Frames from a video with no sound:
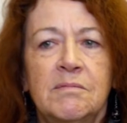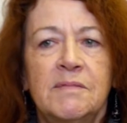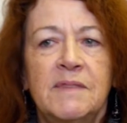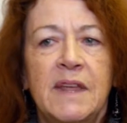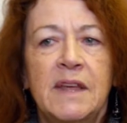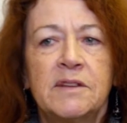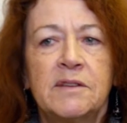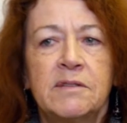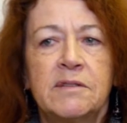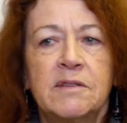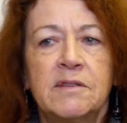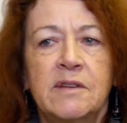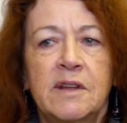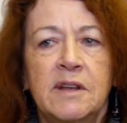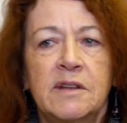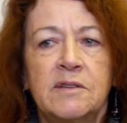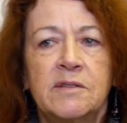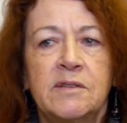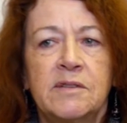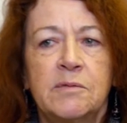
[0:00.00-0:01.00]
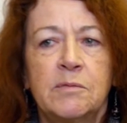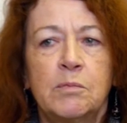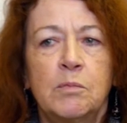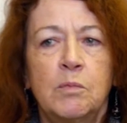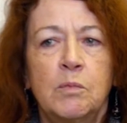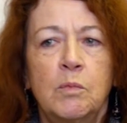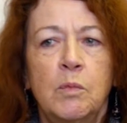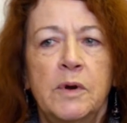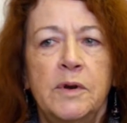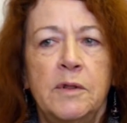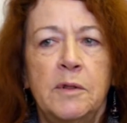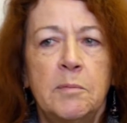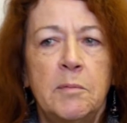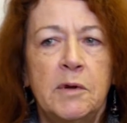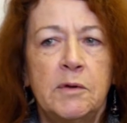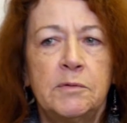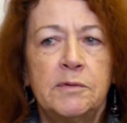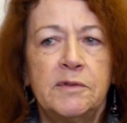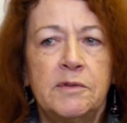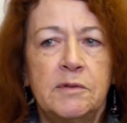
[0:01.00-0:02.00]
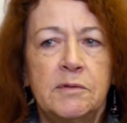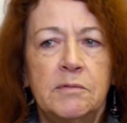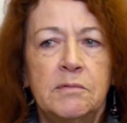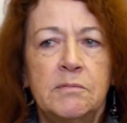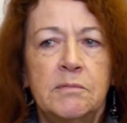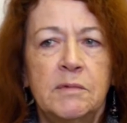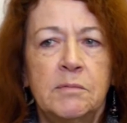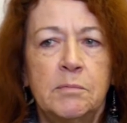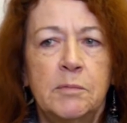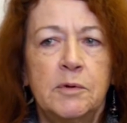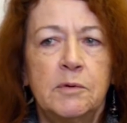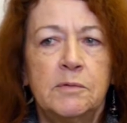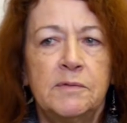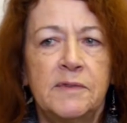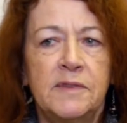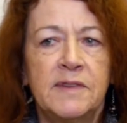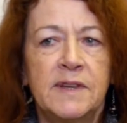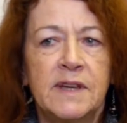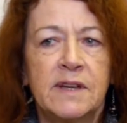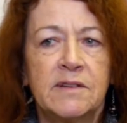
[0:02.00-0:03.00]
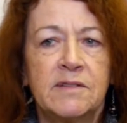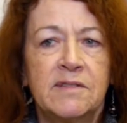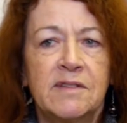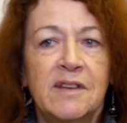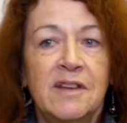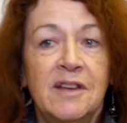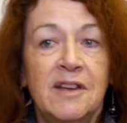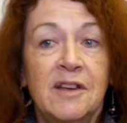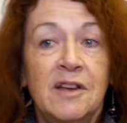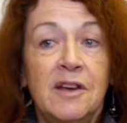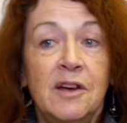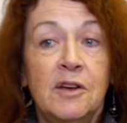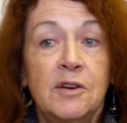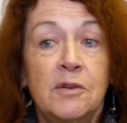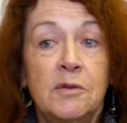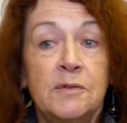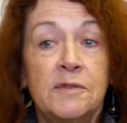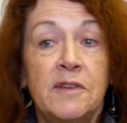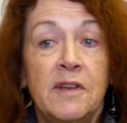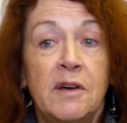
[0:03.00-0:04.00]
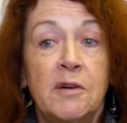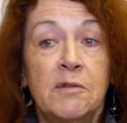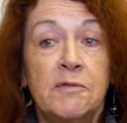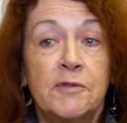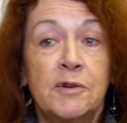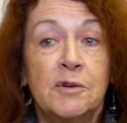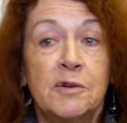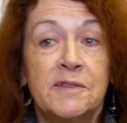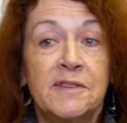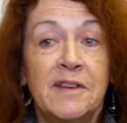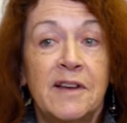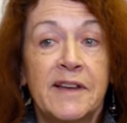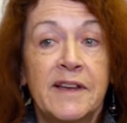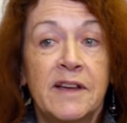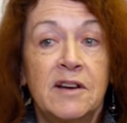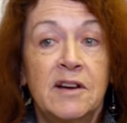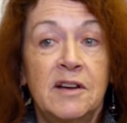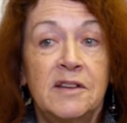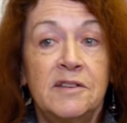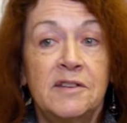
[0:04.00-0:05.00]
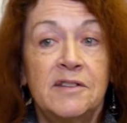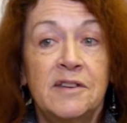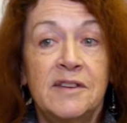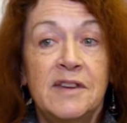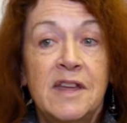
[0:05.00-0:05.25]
that's one of the most important things. And also, of course, I can't